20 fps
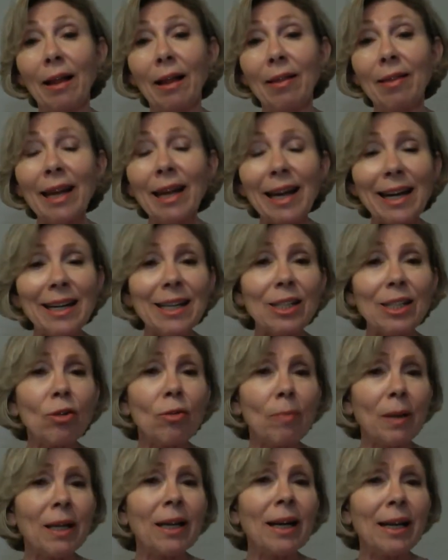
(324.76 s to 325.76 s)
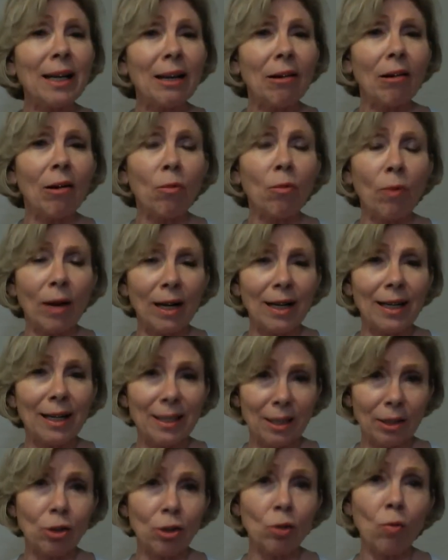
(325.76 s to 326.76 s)
Then it is to be clear on what it
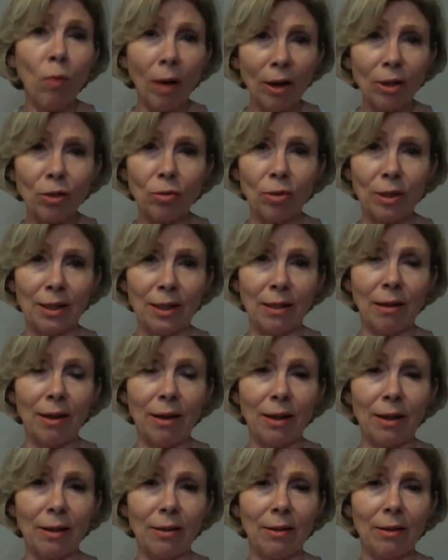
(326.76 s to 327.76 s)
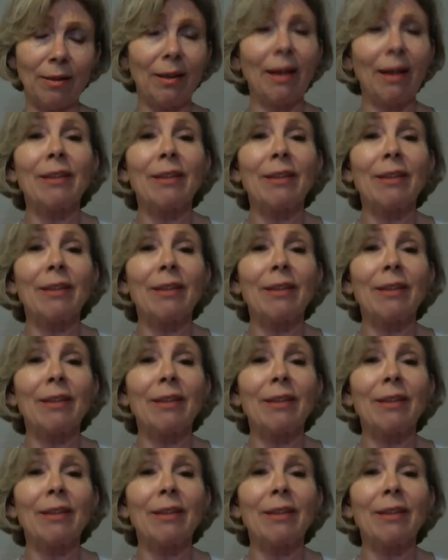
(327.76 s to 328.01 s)
is that you want to desire,